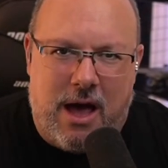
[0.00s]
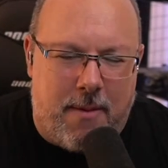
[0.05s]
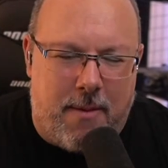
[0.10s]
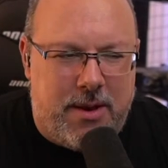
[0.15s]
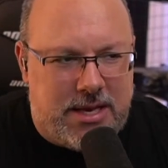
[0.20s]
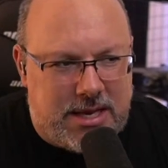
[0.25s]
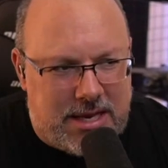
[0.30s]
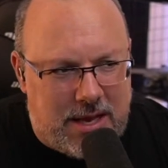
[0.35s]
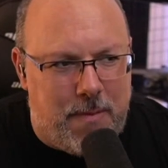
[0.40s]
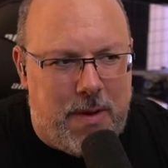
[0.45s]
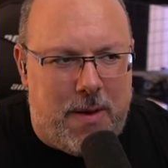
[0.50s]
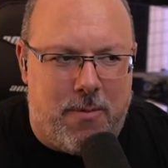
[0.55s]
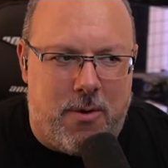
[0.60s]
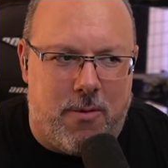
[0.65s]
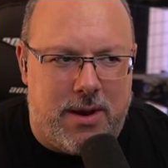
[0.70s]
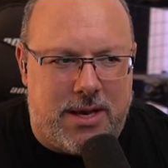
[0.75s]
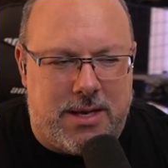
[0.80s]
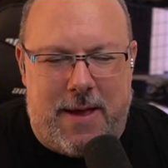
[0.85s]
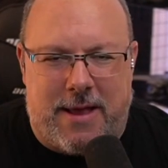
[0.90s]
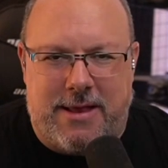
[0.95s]
I mean, some
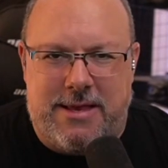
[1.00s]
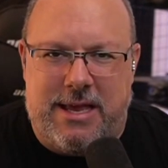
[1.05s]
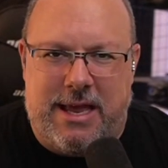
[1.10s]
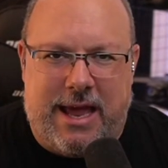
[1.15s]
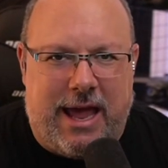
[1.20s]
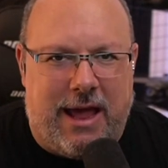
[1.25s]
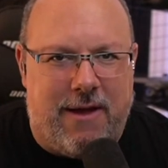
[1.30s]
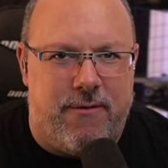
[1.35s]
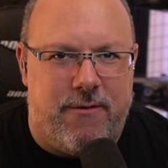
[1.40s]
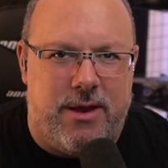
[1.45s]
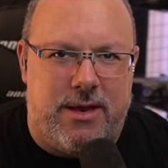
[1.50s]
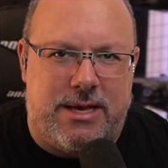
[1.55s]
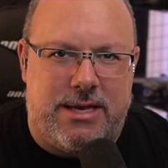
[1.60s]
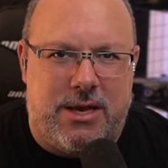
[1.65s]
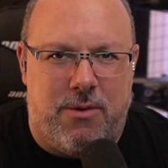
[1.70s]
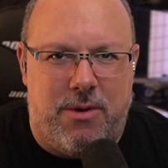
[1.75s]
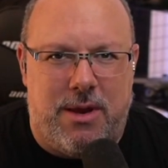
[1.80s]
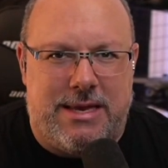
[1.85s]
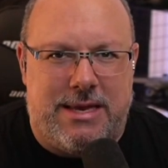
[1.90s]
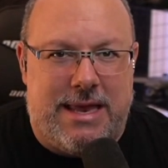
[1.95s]
people are expecting even as
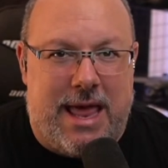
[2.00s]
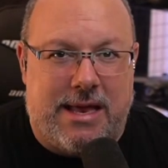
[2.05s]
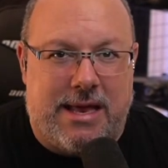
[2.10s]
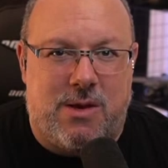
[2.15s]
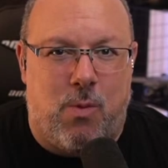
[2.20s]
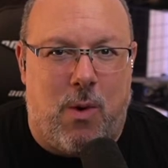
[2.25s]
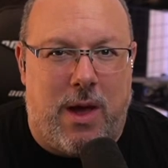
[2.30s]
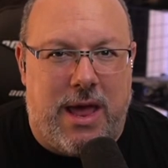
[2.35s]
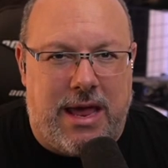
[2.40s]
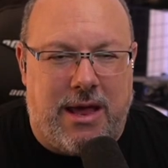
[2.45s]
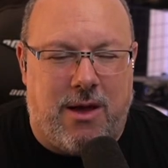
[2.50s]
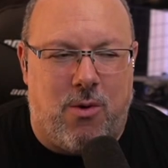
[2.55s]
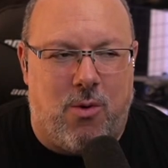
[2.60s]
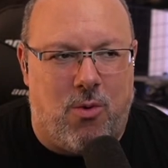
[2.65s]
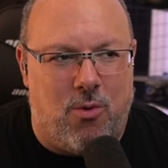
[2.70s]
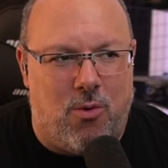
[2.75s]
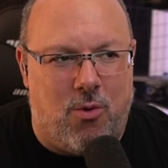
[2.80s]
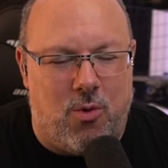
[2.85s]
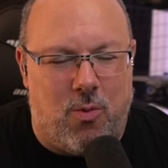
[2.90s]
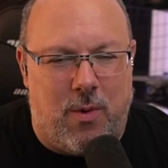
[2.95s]
soon as next week
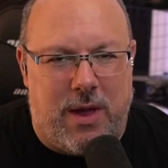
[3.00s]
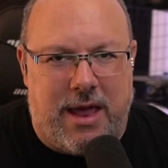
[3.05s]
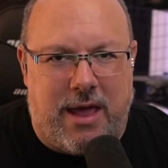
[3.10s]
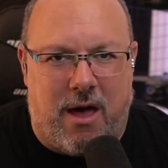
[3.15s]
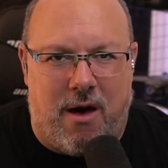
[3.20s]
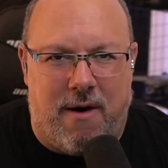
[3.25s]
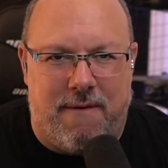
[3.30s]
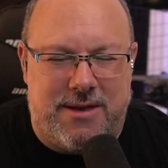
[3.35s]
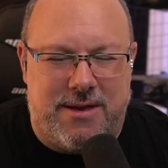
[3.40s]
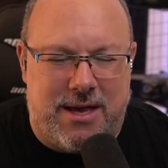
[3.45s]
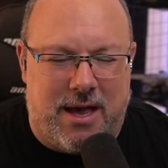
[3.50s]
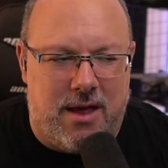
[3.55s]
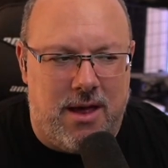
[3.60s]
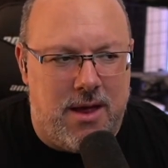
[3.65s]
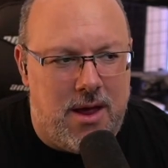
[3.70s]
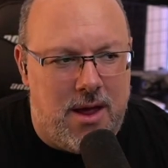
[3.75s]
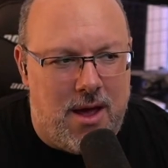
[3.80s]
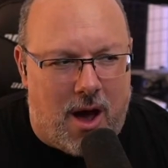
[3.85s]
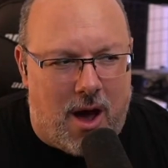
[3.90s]
or the week after.